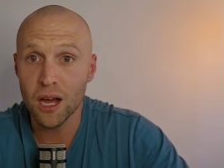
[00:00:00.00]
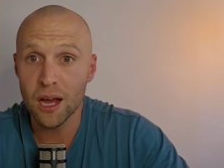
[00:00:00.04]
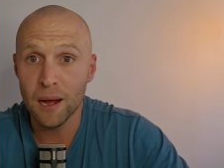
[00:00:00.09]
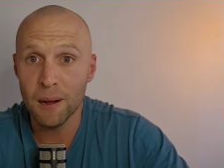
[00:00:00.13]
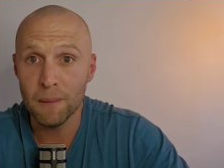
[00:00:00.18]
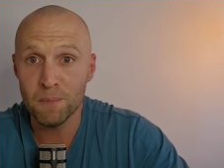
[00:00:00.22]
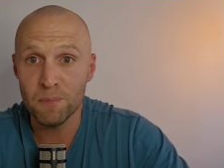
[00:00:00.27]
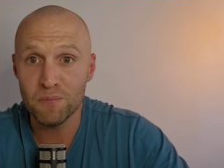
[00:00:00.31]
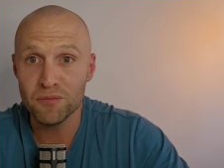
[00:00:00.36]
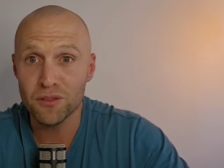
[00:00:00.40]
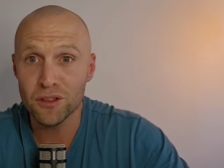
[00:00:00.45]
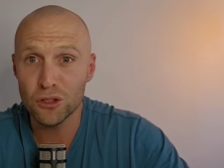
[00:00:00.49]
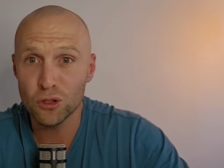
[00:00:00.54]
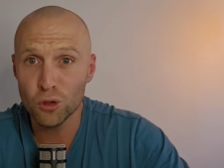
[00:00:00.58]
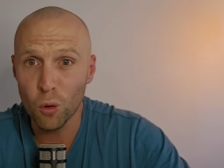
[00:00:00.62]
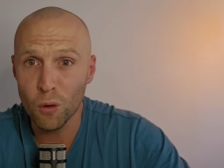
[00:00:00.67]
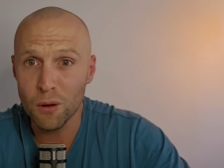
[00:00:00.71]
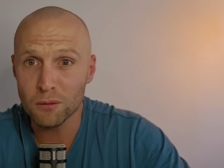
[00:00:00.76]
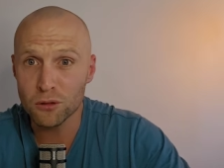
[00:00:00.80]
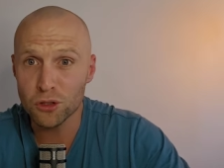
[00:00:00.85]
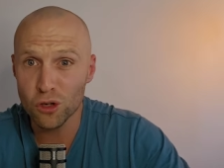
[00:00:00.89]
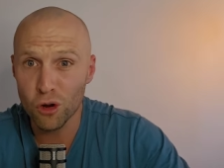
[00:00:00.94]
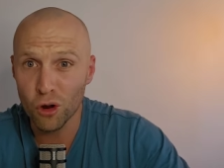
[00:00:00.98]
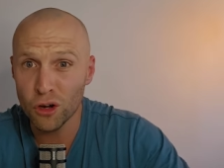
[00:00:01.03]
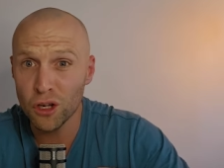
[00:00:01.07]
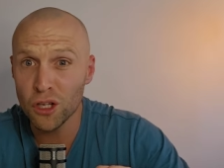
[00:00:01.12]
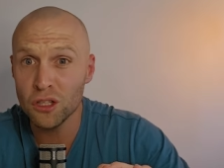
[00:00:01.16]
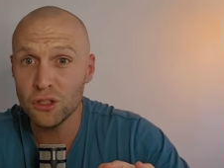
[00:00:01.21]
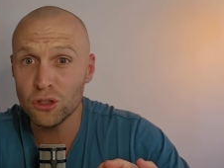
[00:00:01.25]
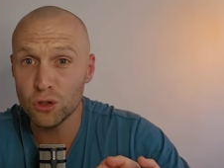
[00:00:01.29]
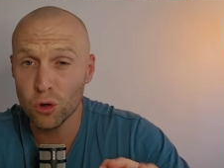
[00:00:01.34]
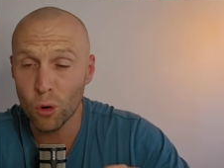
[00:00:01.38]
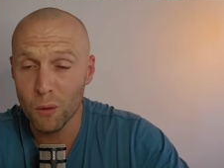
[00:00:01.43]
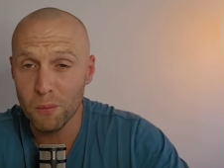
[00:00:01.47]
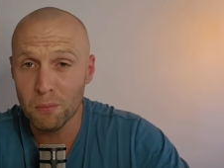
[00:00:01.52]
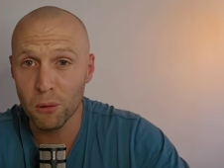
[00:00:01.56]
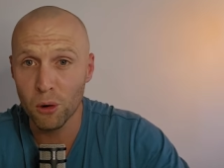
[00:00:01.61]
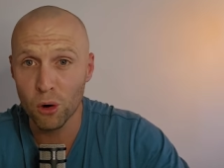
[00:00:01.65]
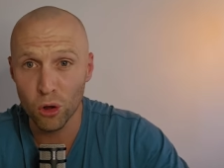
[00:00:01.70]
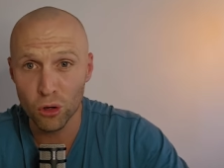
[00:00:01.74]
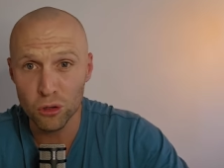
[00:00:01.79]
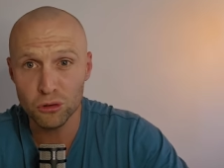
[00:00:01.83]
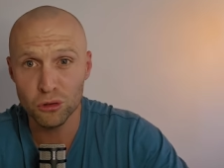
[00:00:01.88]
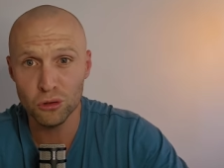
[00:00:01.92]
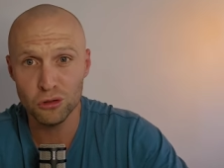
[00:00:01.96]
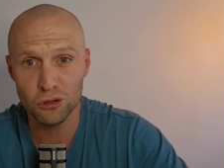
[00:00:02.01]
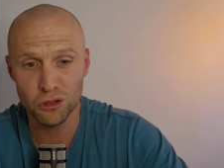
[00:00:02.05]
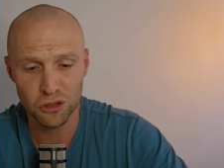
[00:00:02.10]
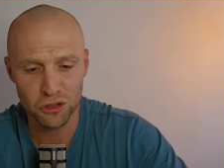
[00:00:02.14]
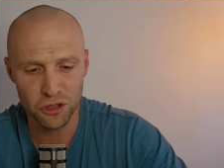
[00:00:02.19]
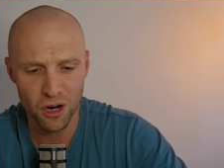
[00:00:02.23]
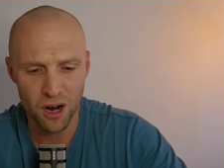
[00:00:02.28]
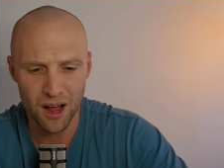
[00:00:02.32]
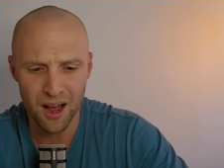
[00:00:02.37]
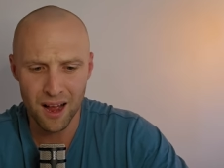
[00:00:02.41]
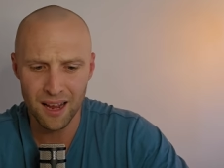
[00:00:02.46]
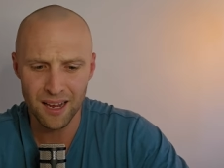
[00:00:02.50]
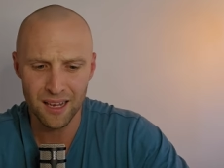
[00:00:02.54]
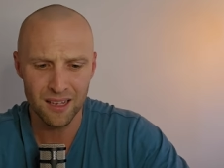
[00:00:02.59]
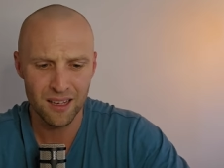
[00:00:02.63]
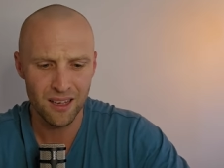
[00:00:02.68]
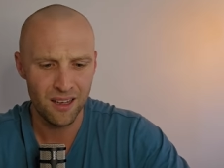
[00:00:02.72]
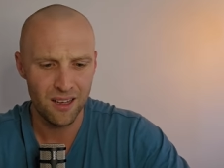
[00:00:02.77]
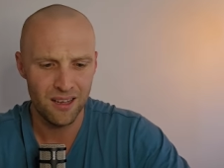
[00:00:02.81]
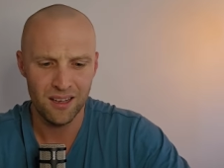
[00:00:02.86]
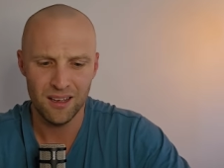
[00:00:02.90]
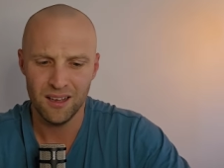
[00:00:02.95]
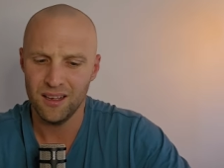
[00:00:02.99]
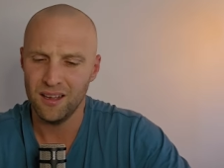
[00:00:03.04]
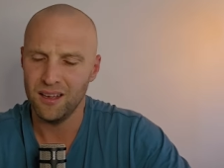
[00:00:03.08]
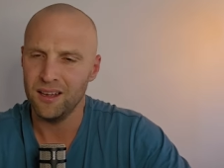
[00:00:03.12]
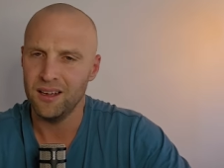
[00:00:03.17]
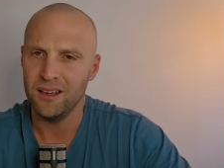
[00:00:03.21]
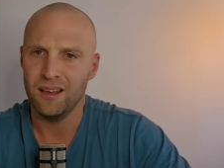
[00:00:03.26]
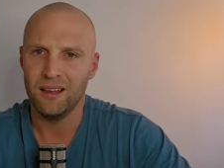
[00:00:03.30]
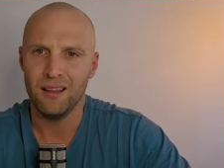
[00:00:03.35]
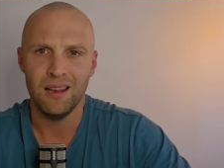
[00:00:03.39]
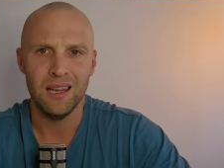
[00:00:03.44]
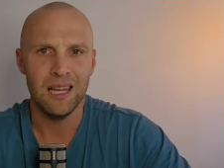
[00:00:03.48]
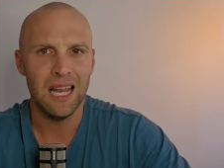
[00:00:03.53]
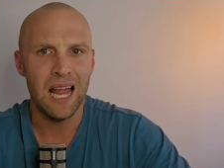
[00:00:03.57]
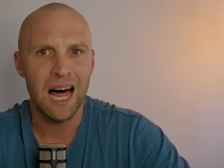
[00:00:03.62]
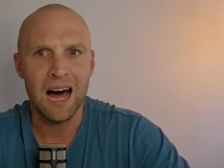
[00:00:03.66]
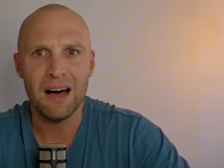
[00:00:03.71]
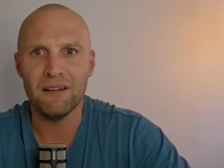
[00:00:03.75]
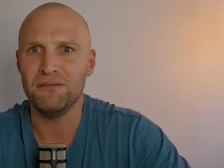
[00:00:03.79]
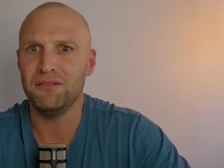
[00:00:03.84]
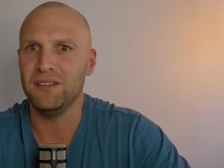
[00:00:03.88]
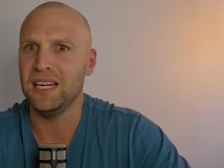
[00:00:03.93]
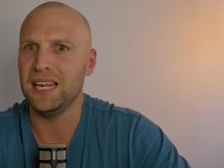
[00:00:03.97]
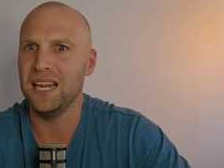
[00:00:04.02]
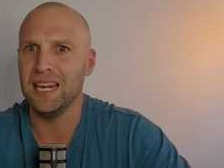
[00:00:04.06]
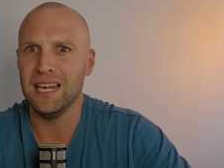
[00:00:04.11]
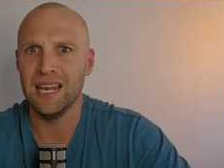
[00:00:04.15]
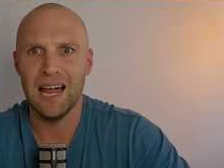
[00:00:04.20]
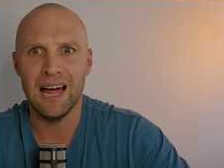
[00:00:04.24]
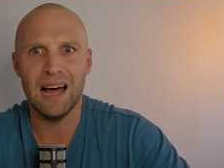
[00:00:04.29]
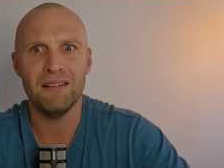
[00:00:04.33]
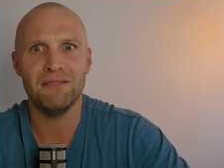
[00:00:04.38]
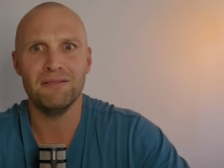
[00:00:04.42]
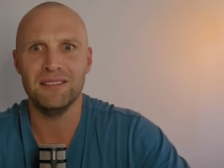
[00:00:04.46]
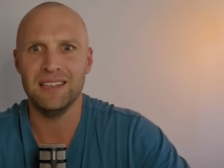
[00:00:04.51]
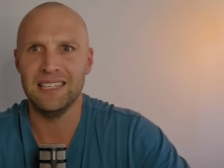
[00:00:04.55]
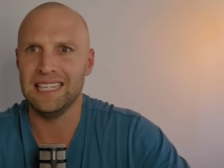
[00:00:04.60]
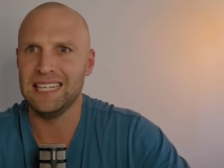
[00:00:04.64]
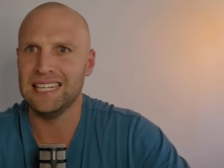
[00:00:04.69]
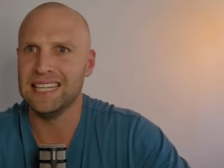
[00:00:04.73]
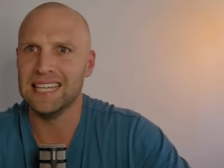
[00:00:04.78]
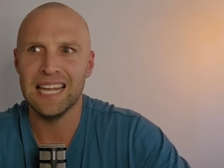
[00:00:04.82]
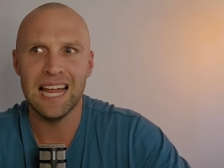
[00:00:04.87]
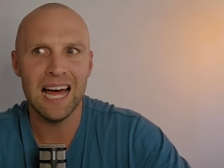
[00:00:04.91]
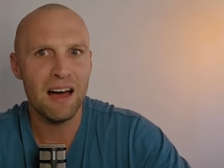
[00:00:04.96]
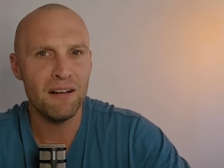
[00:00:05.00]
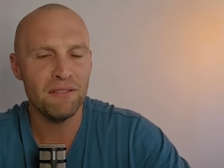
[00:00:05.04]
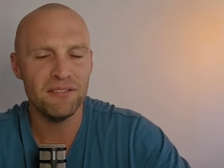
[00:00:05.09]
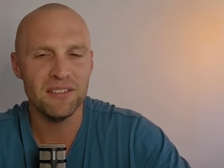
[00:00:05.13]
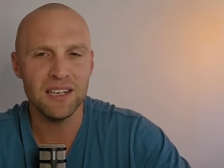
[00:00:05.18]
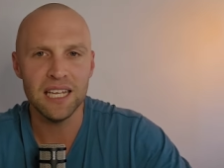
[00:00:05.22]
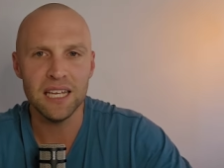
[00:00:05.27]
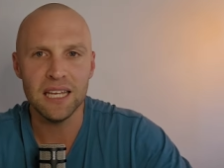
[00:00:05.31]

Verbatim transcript: um, Toy Cerny Tuipulotu's try, lovely, lovely, lovely.